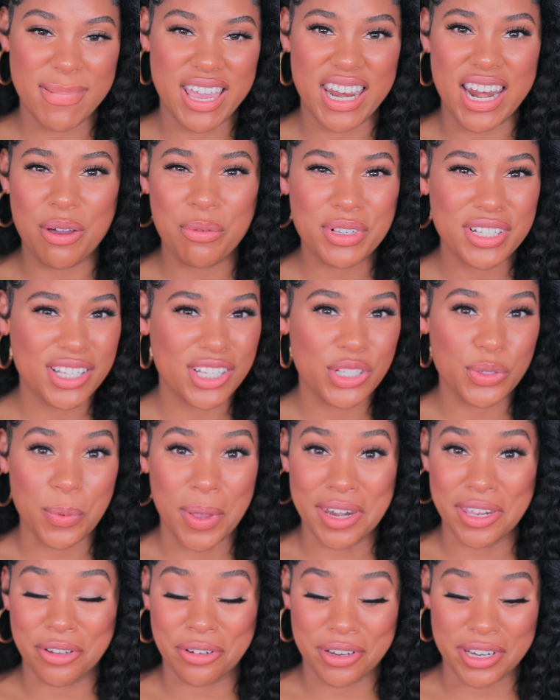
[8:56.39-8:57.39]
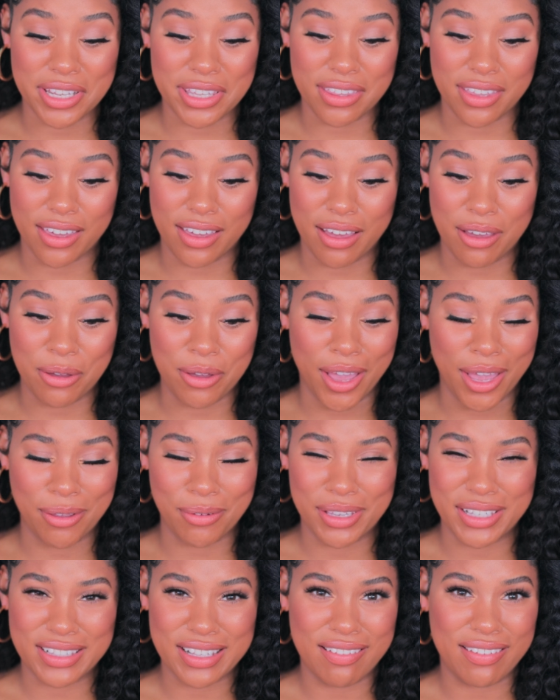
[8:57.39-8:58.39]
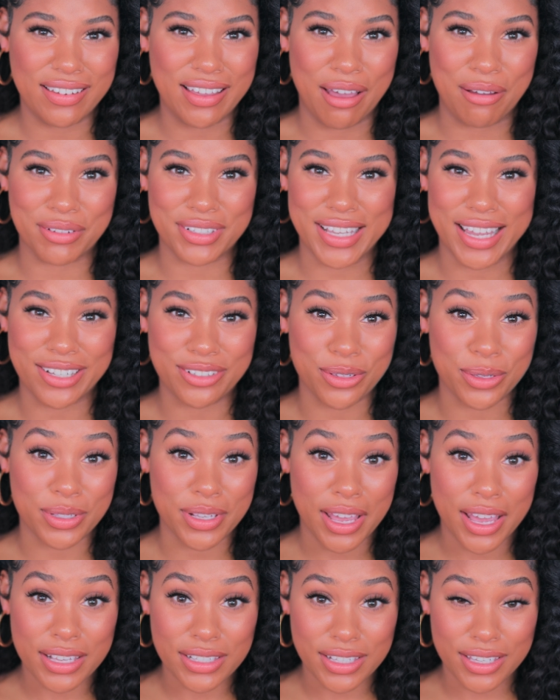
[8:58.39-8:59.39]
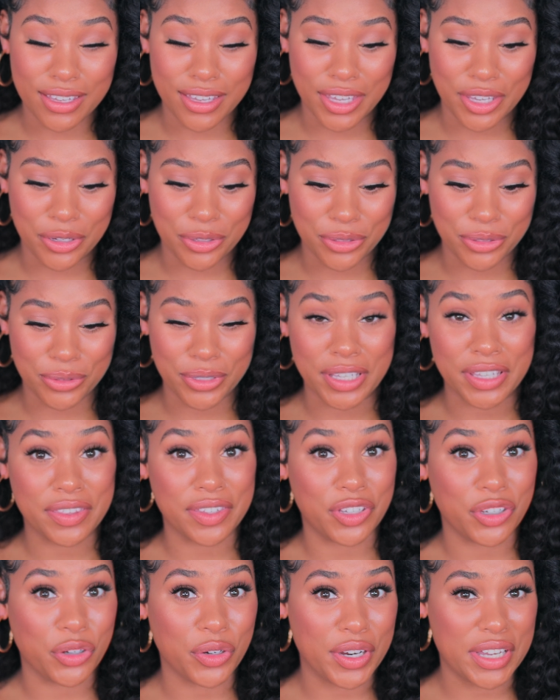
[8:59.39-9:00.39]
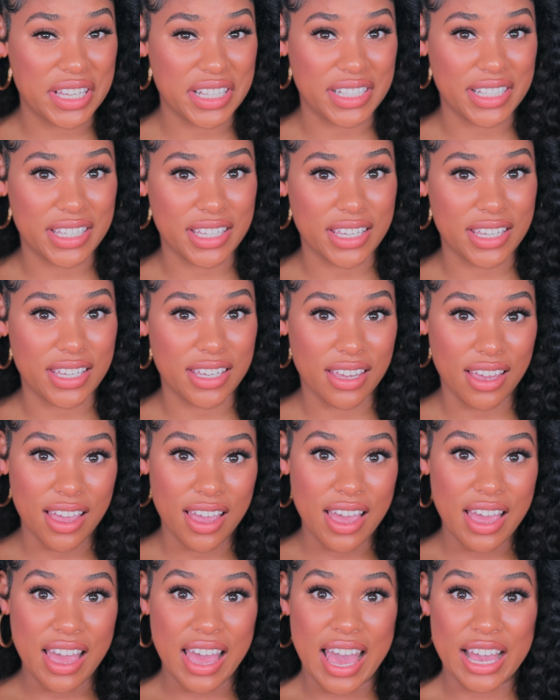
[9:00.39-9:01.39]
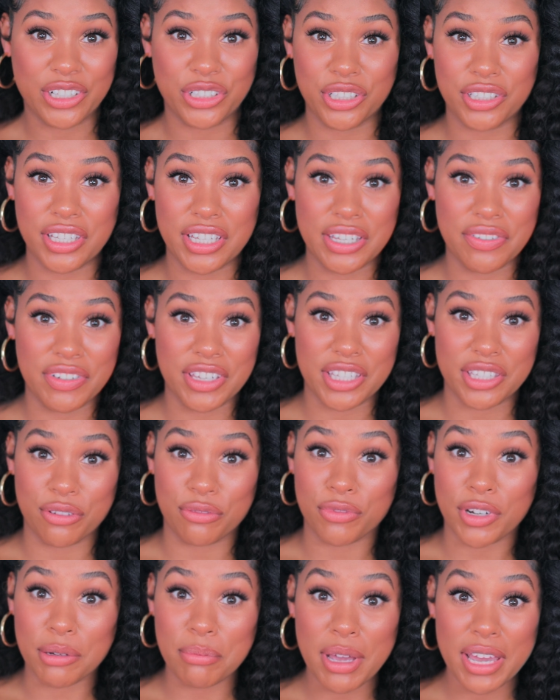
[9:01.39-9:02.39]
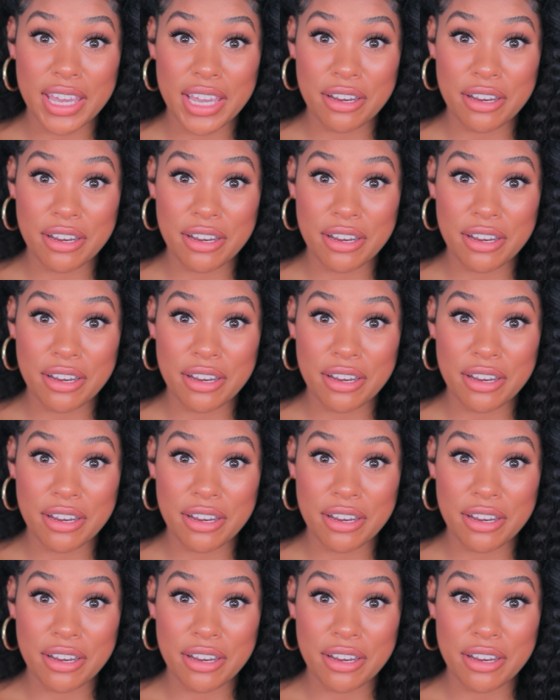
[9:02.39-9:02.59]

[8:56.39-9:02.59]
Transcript: and I wasn't sweating or anything. It's not like I was exercising or doing anything crazy. I actually didn't even get to run my